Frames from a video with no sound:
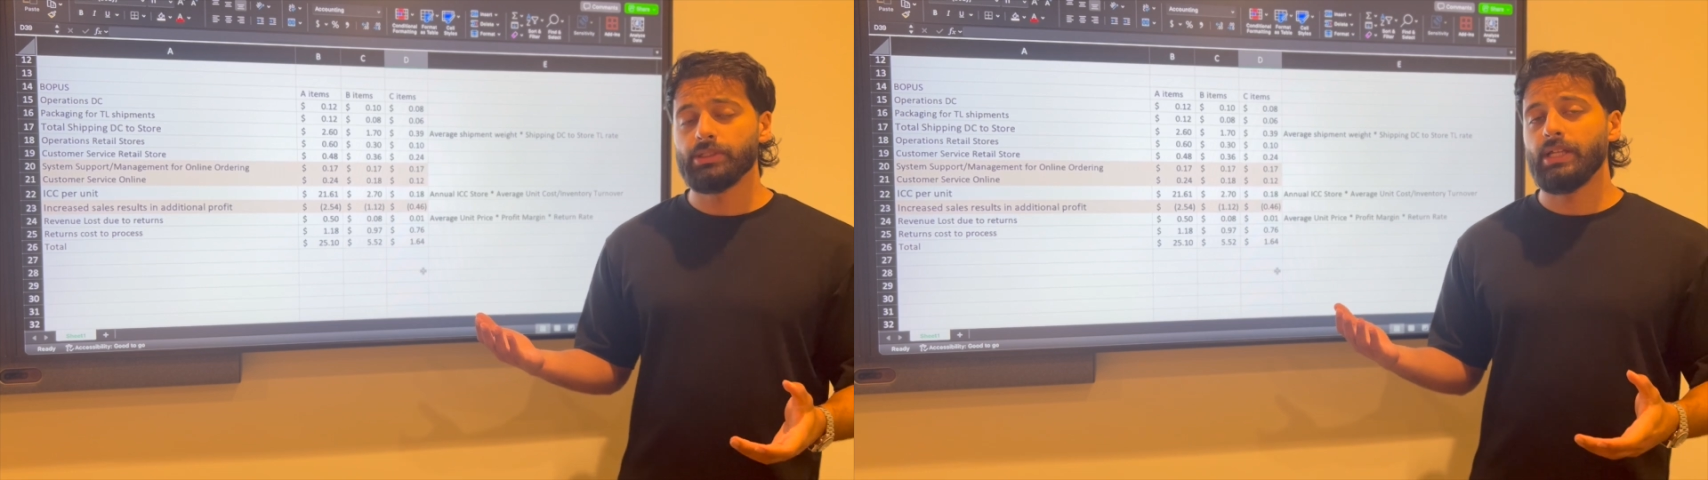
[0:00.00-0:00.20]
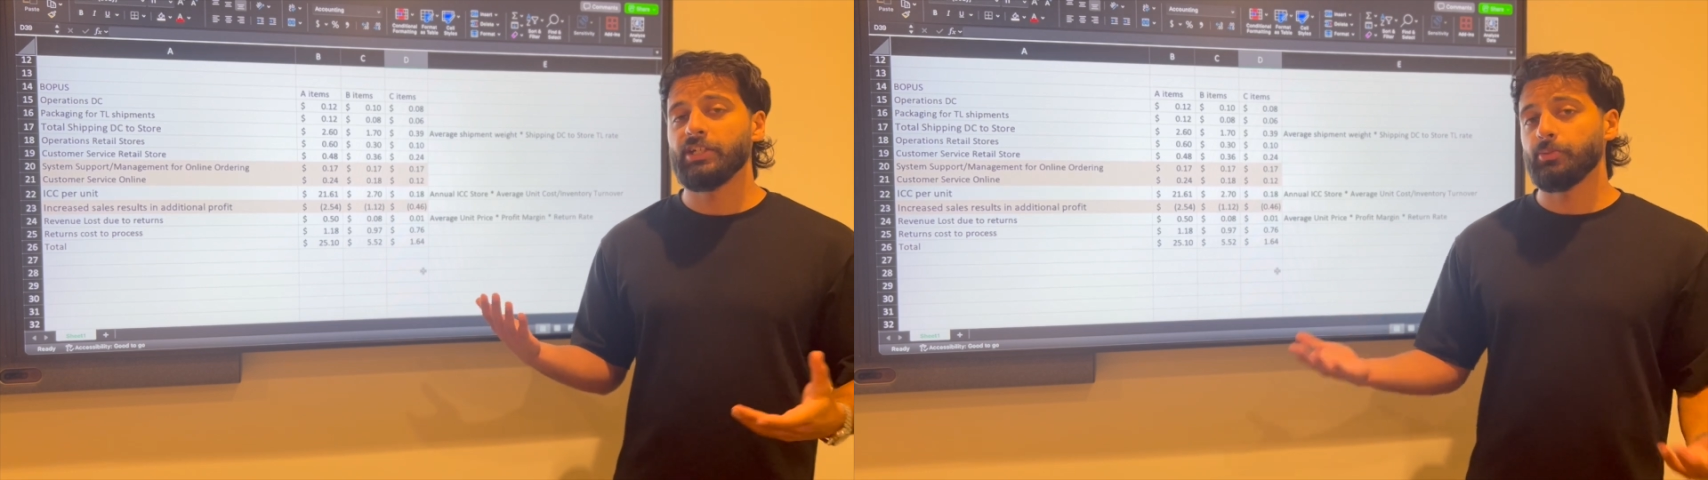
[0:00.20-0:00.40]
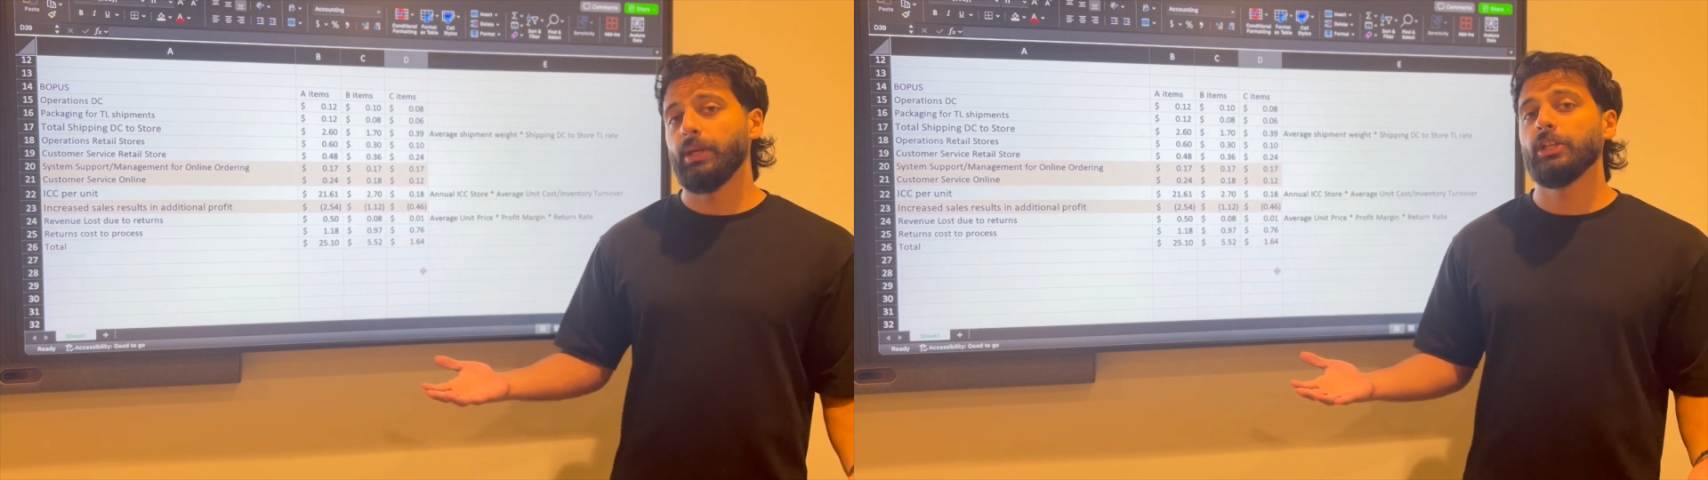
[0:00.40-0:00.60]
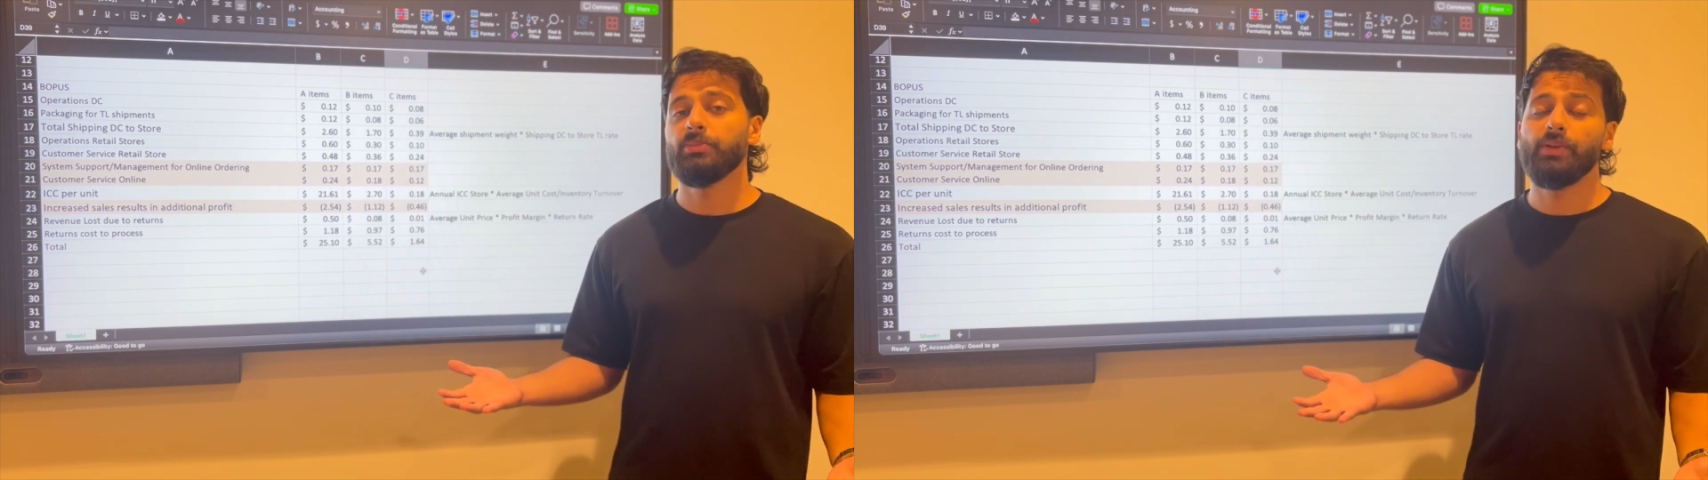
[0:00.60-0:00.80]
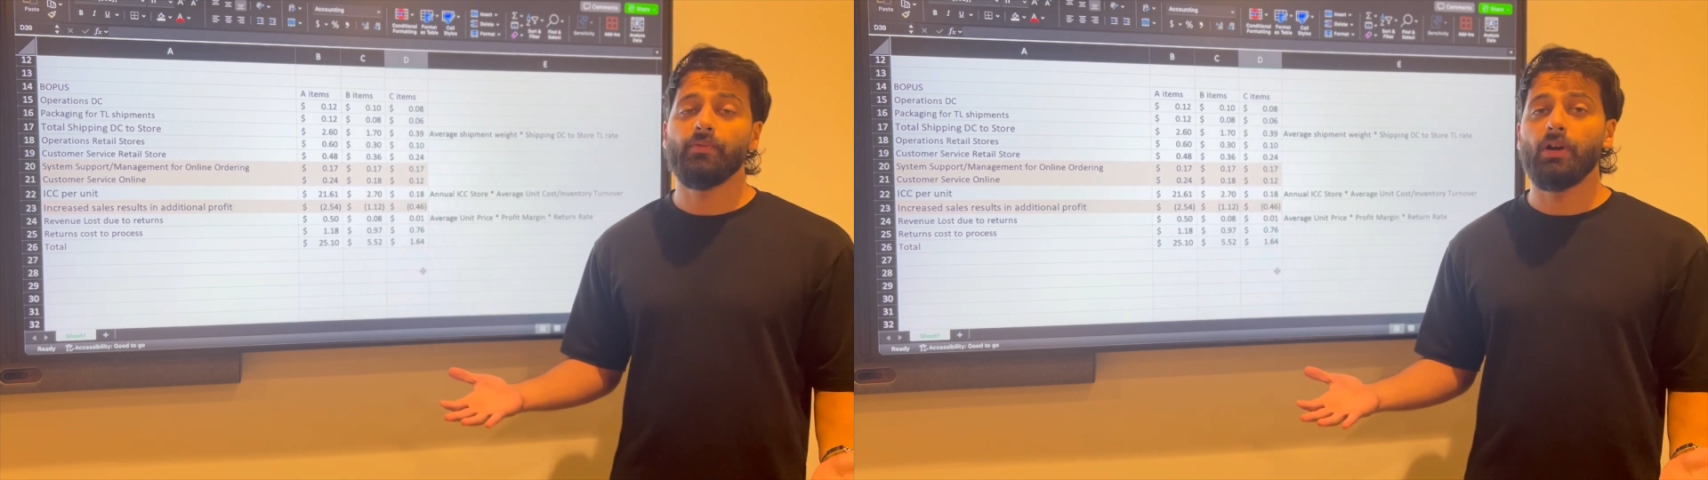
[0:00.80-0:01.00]
/
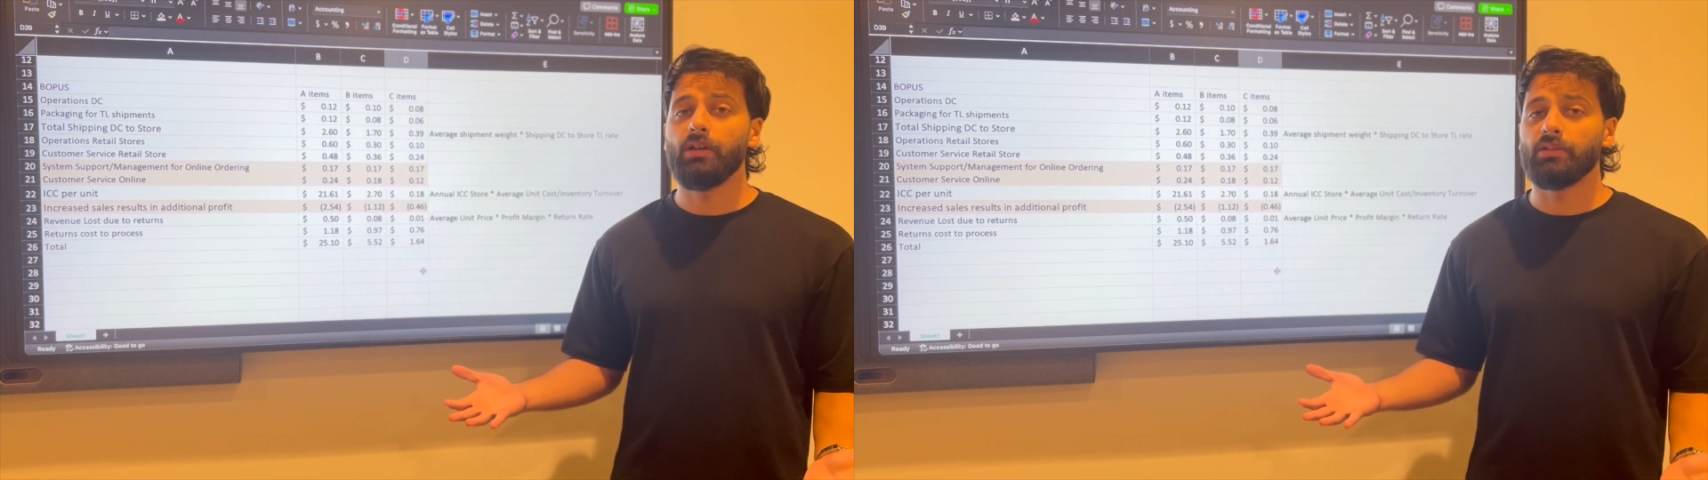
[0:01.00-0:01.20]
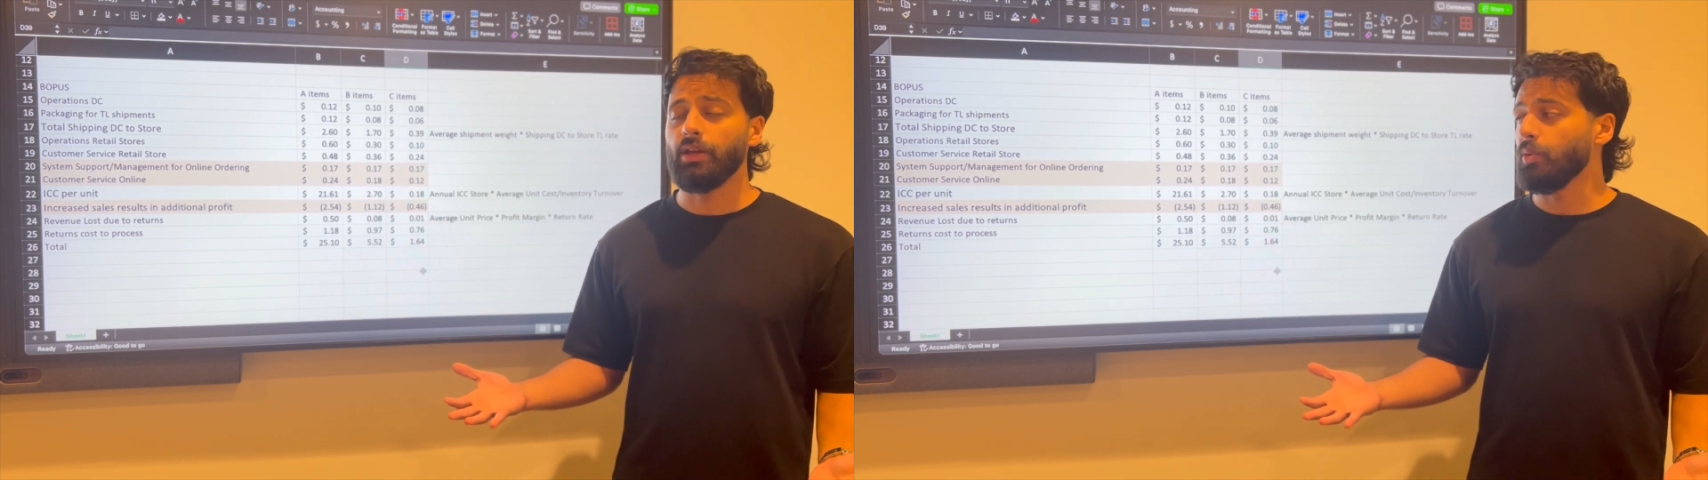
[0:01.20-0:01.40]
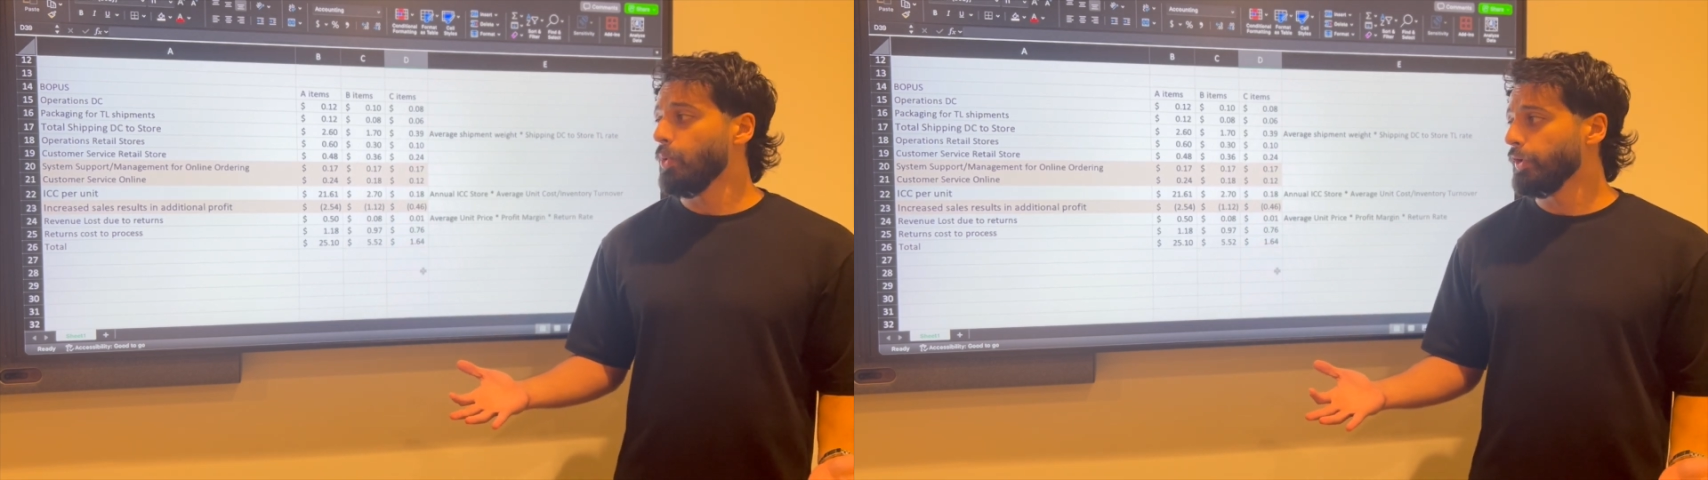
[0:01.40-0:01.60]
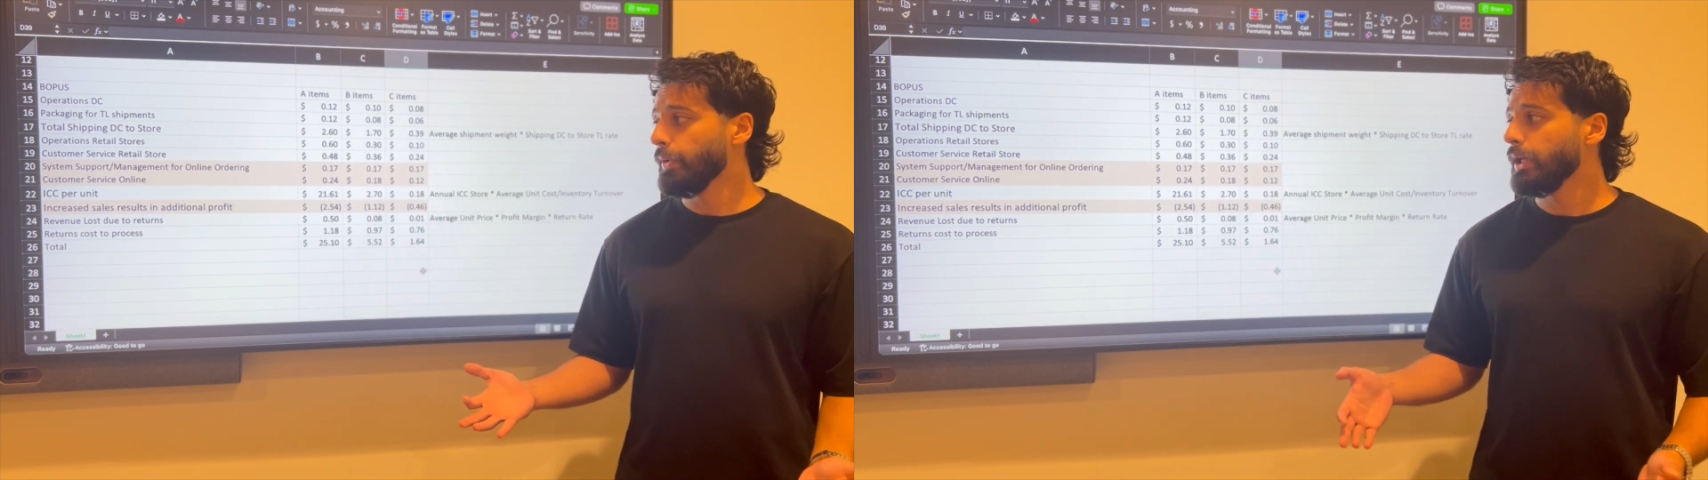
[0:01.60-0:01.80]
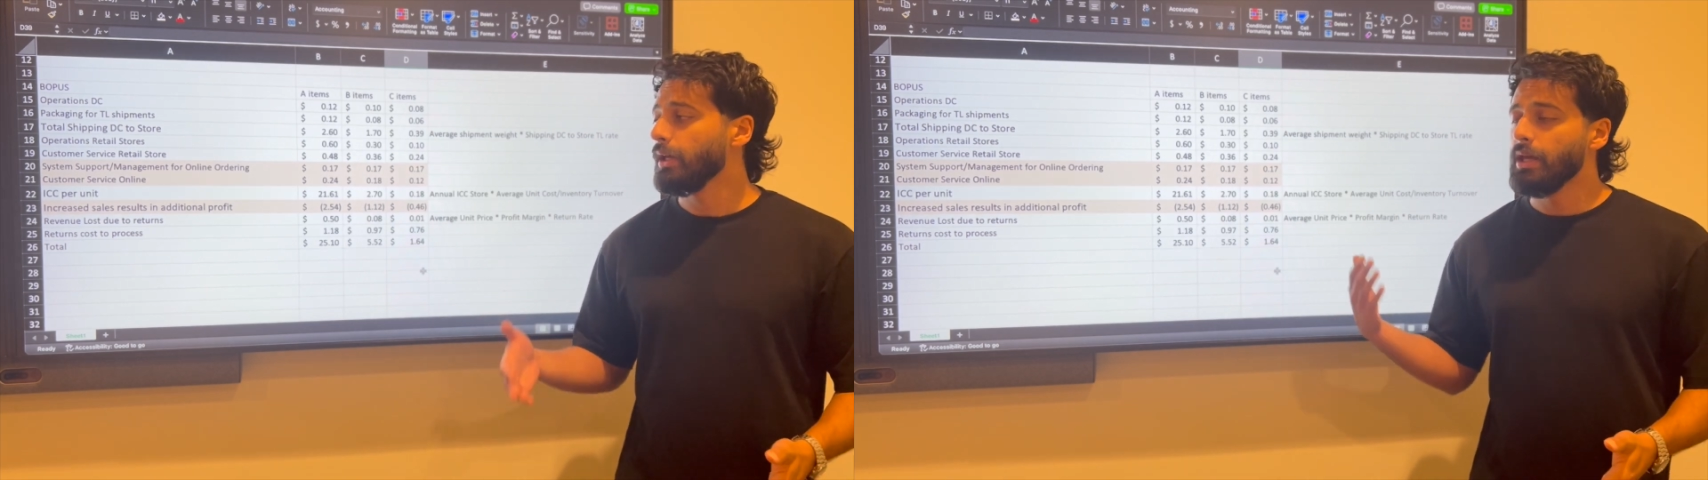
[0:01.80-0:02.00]
management for online
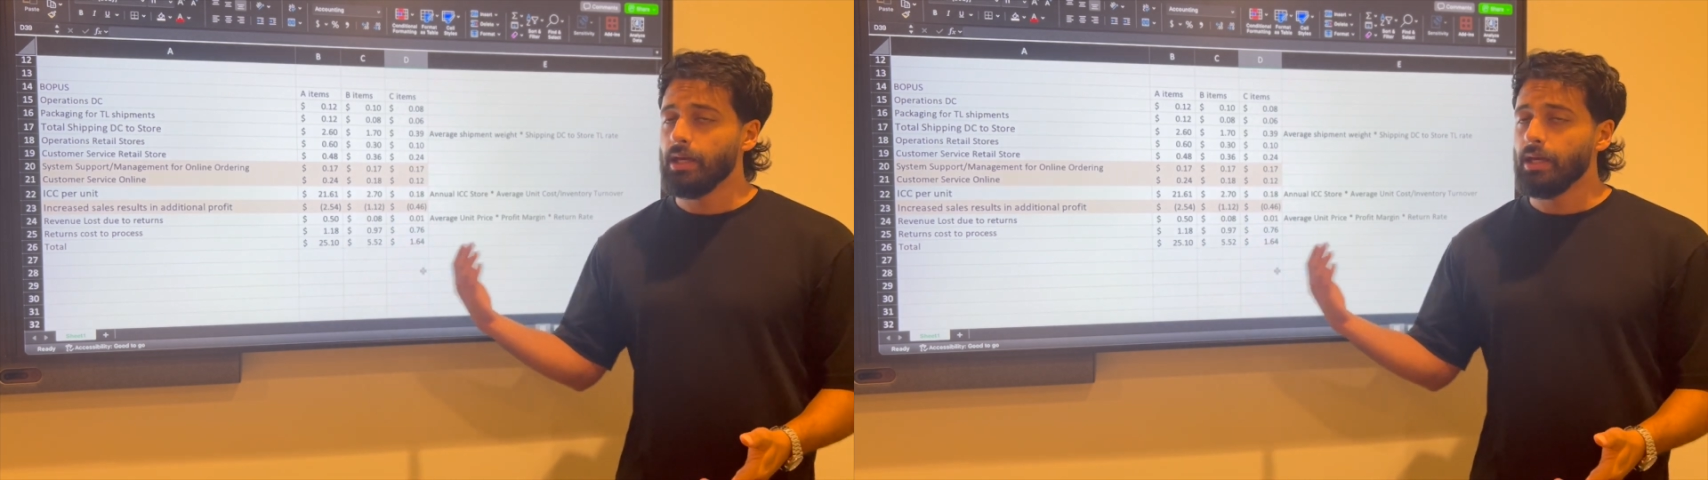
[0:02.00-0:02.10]
ordering,